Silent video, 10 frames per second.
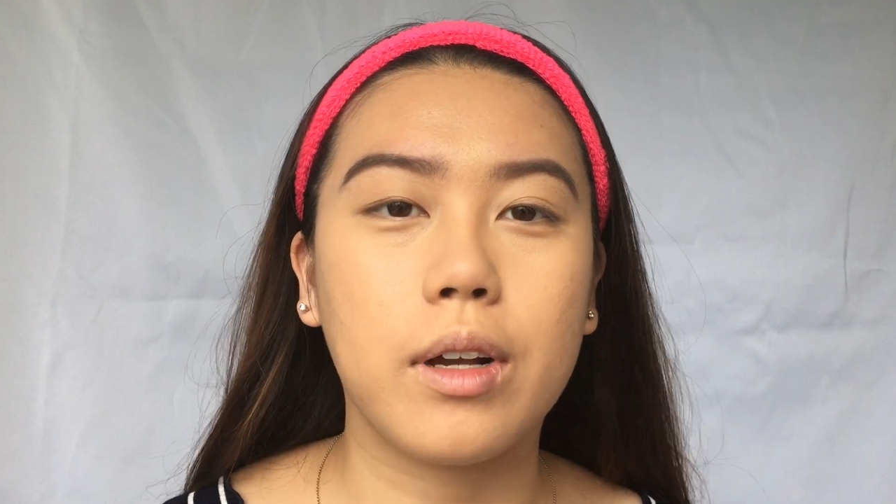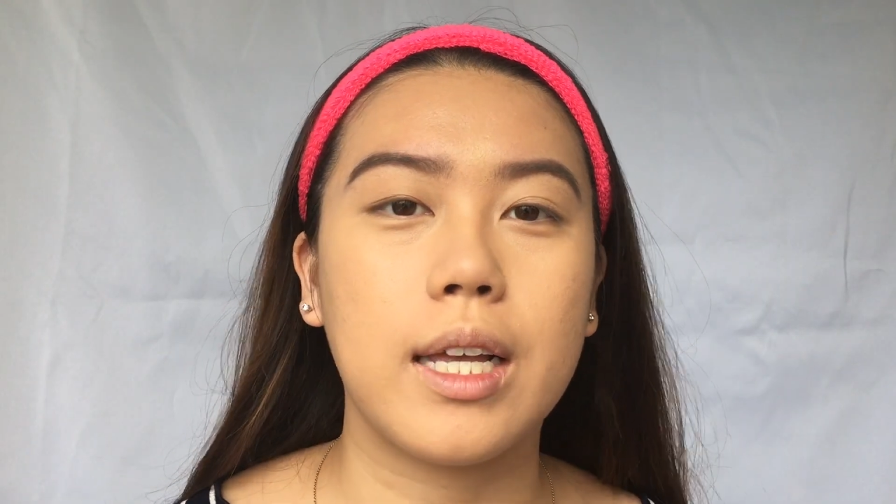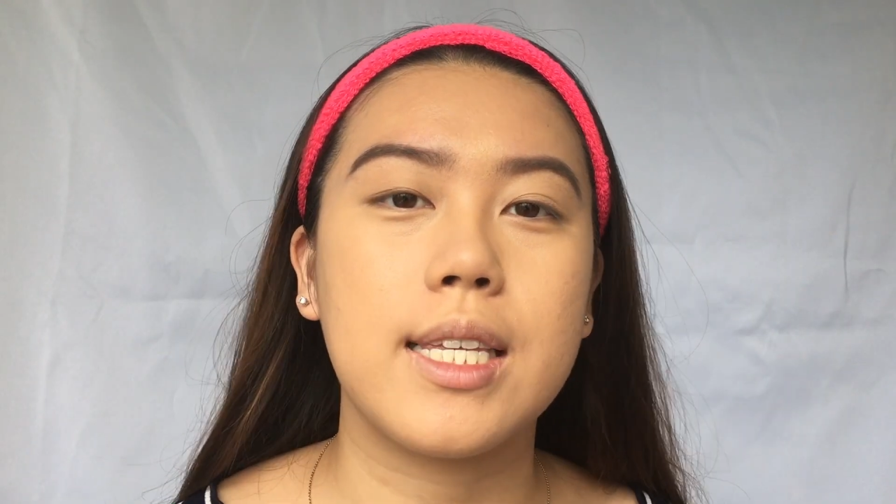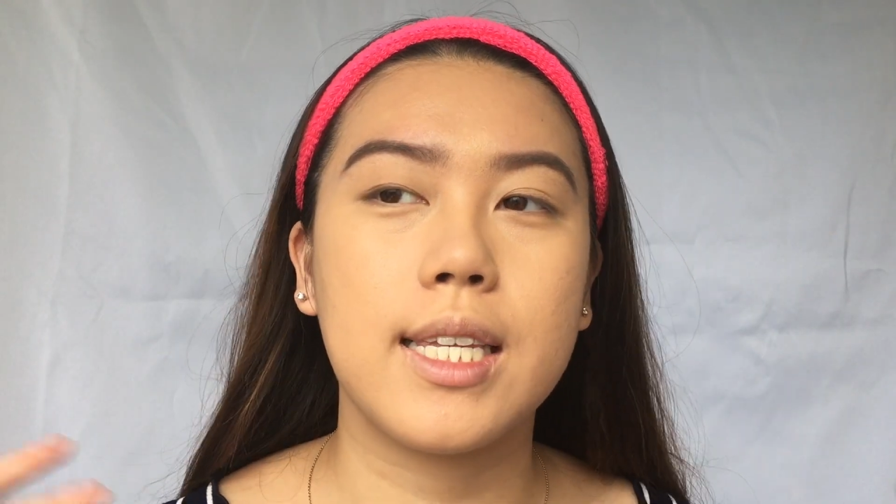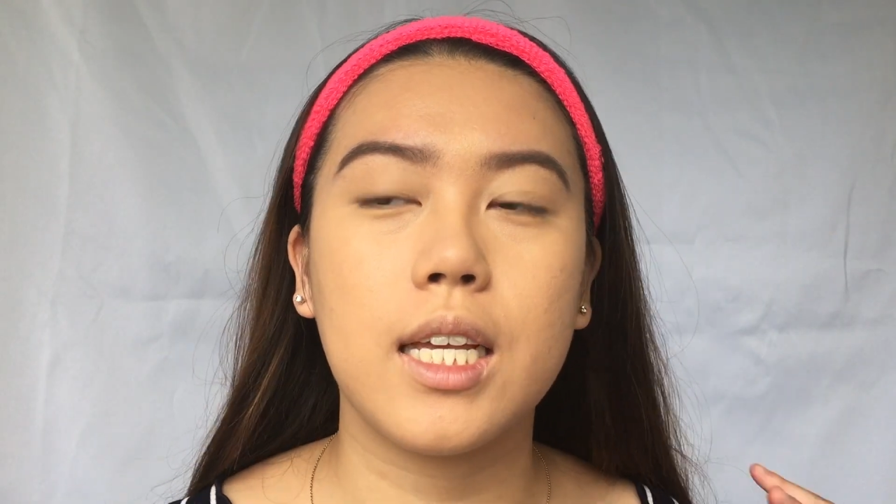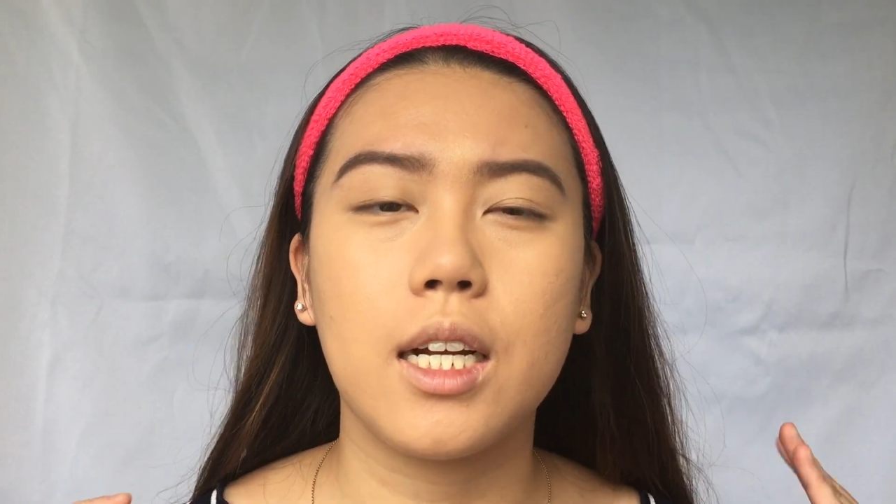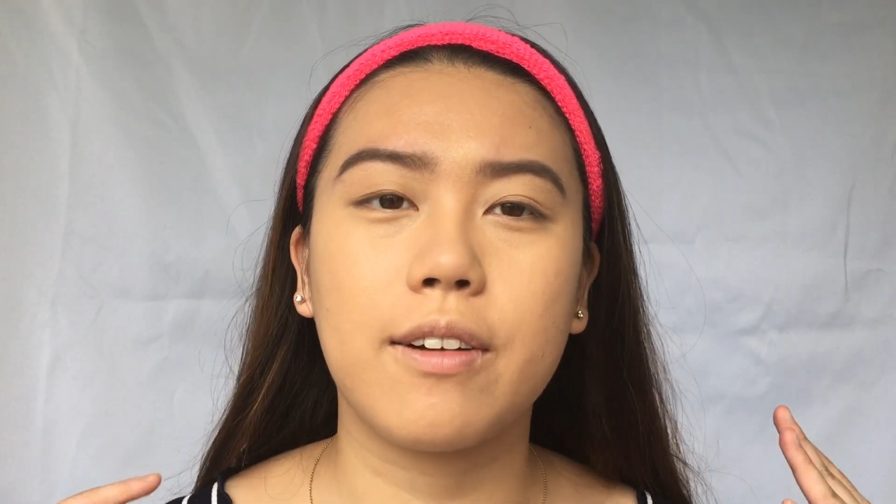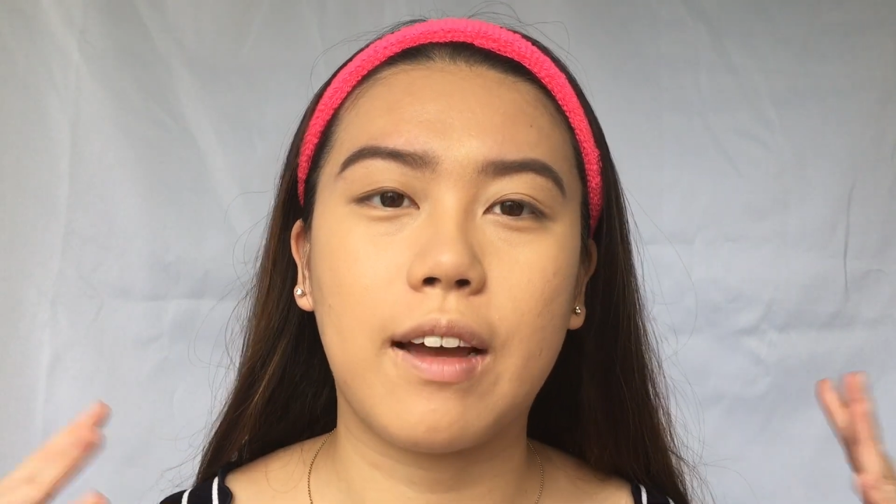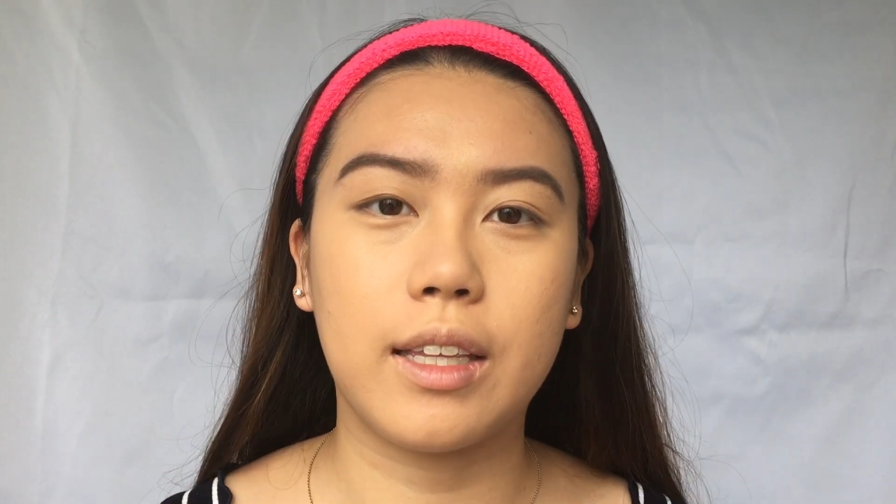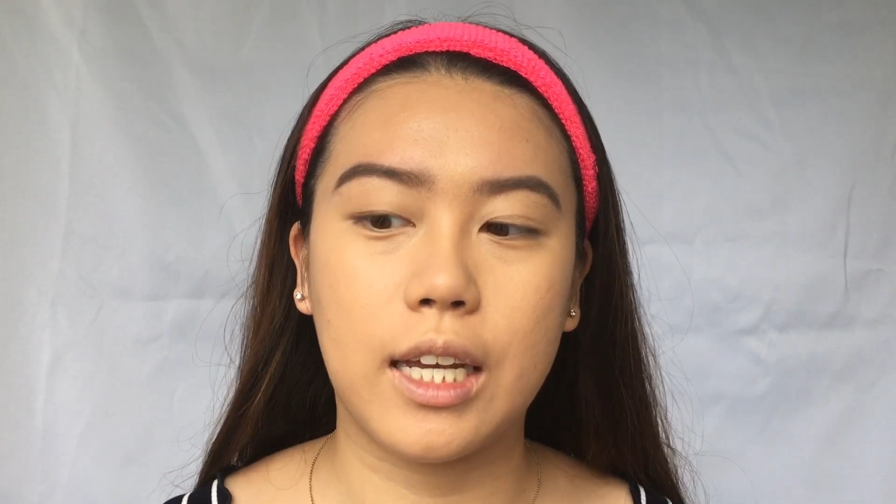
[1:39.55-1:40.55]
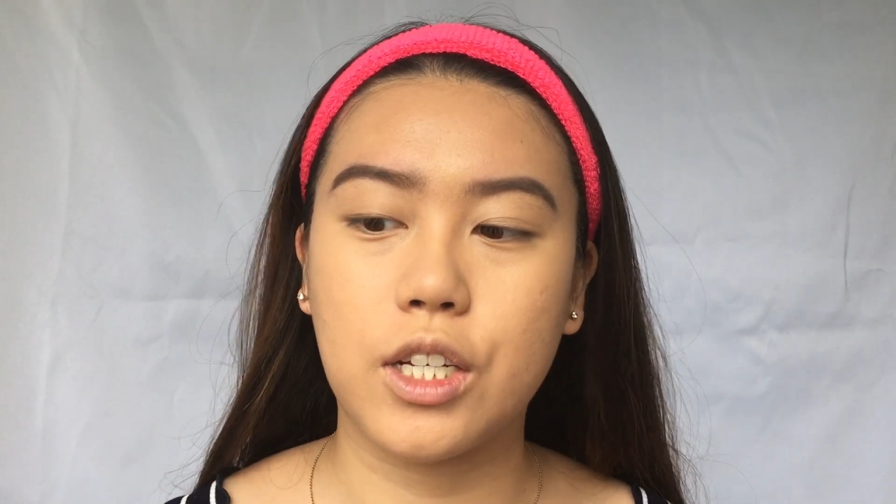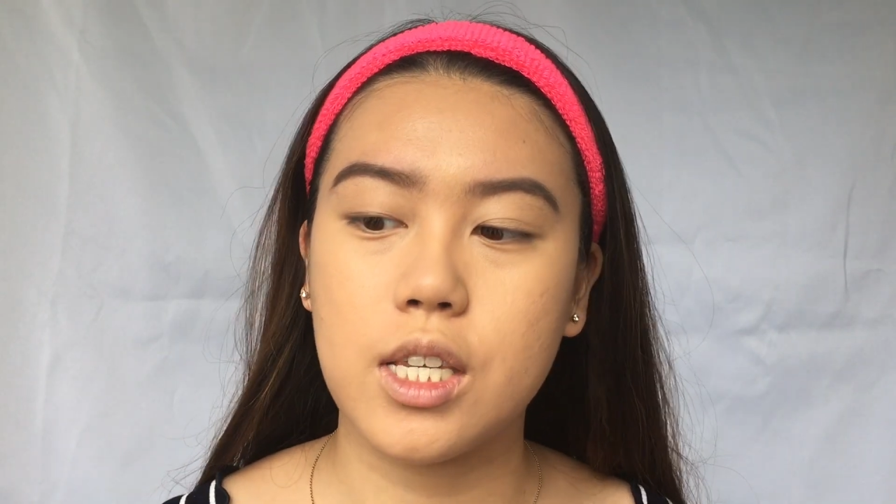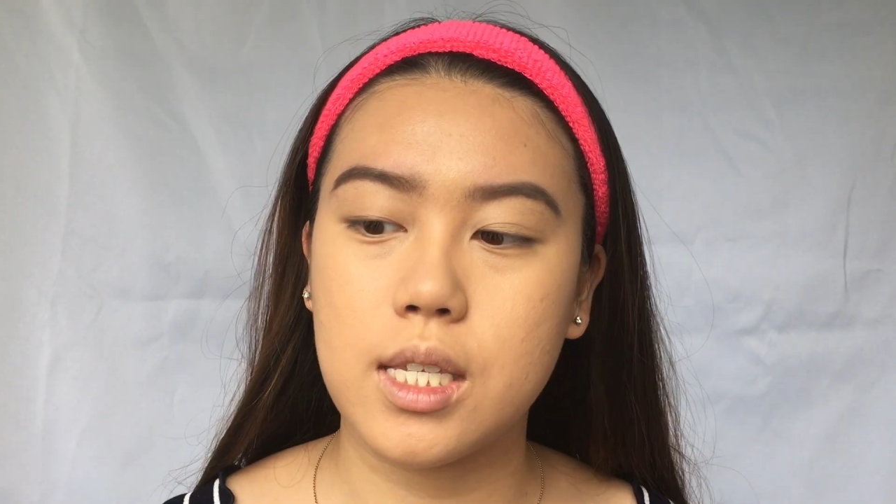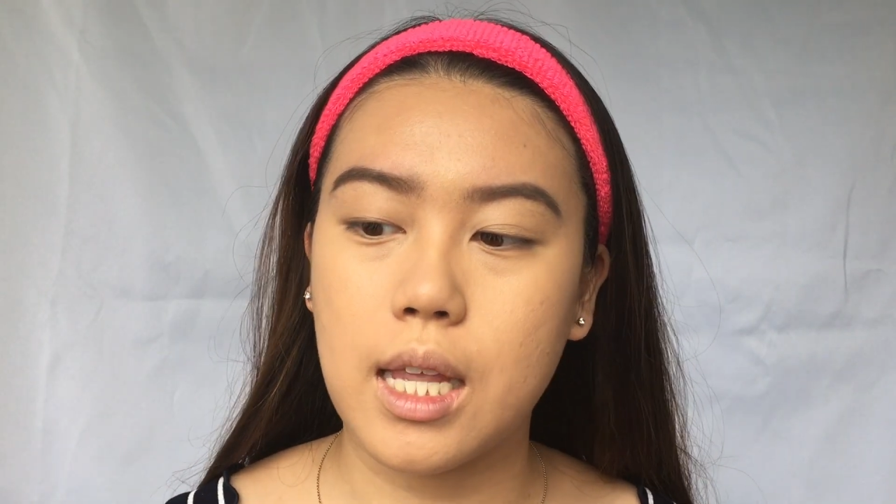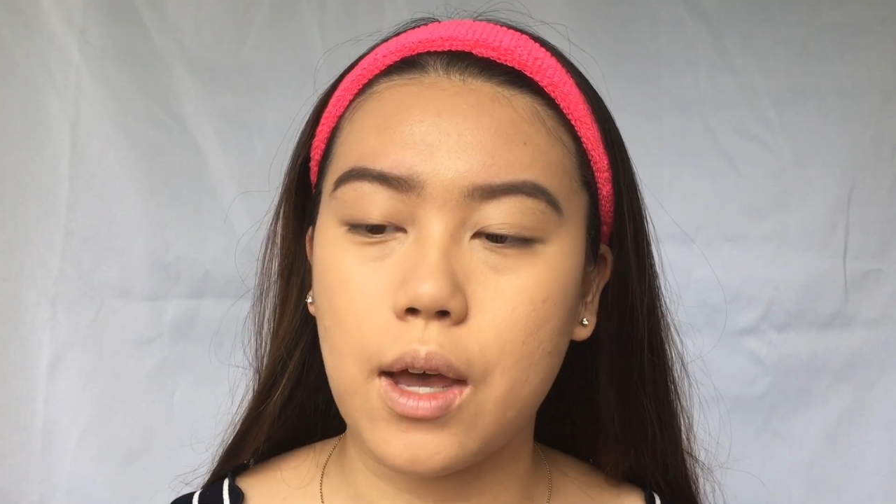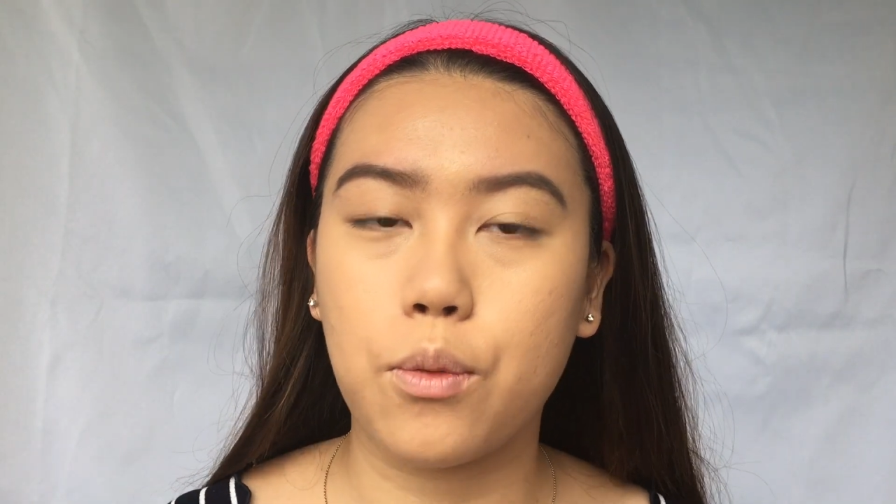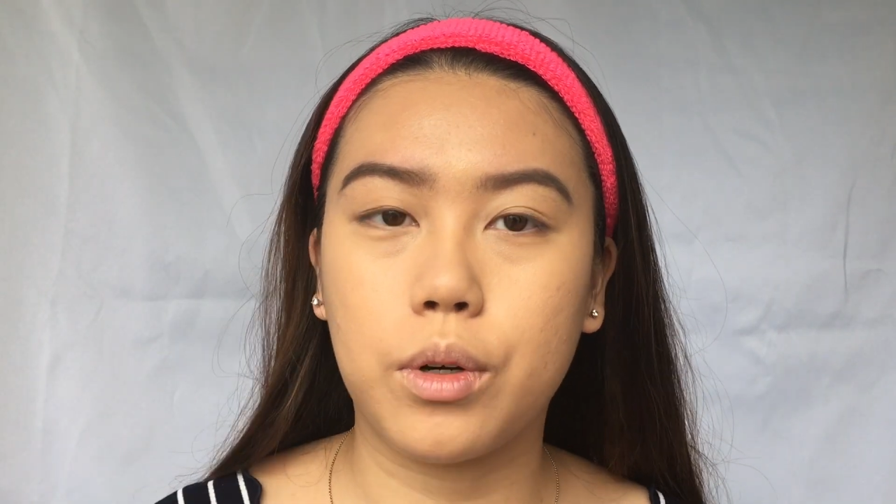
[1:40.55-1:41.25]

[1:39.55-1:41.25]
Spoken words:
concealer, foundation's done.